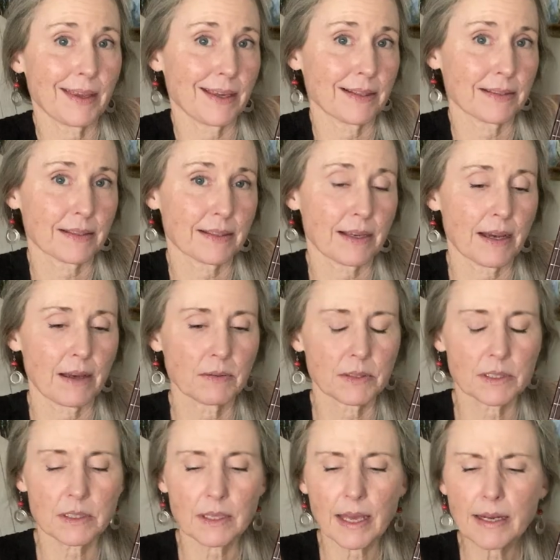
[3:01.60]
things I
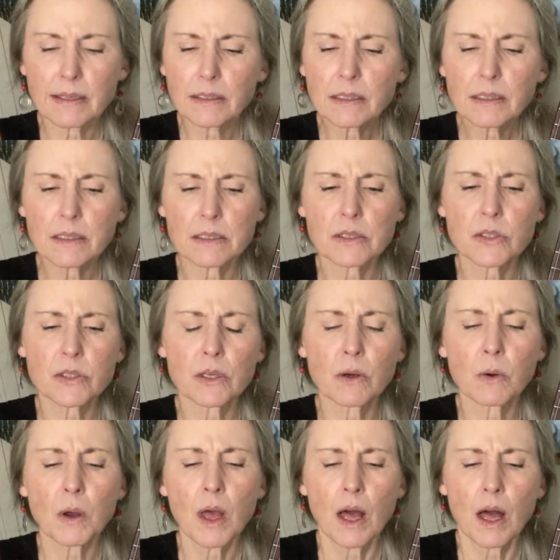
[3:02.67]
still hadn't learned.
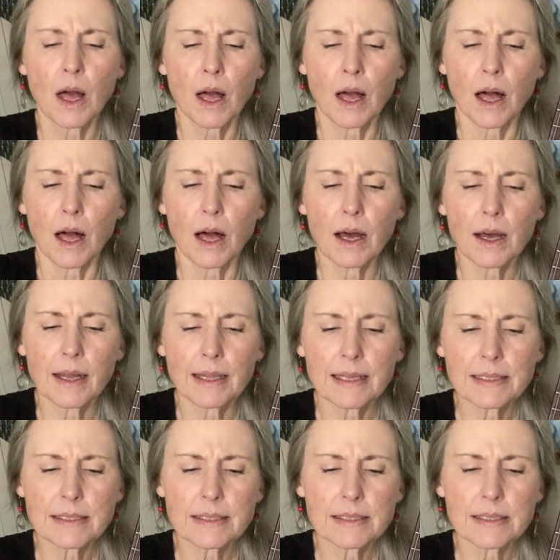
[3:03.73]
So
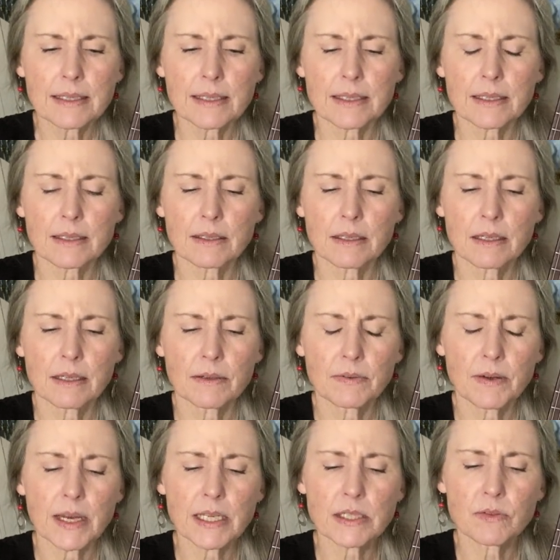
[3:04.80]
let's see,
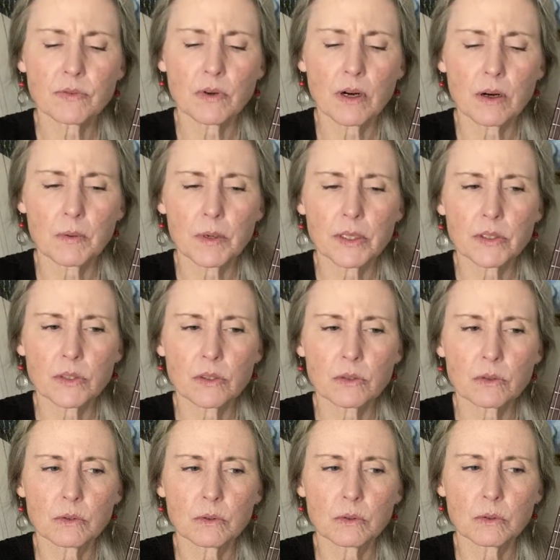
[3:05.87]
fast forward
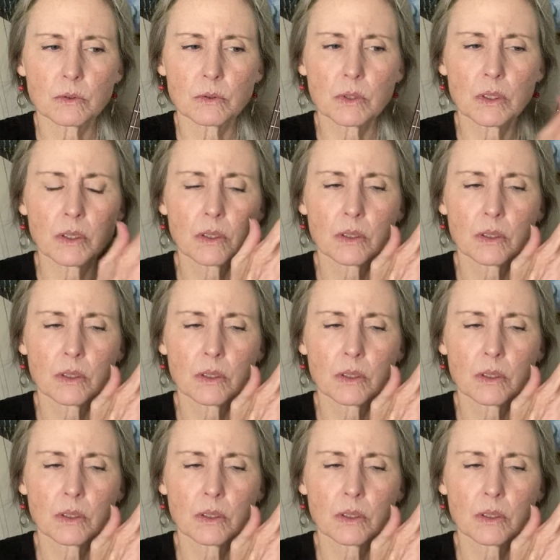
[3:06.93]
to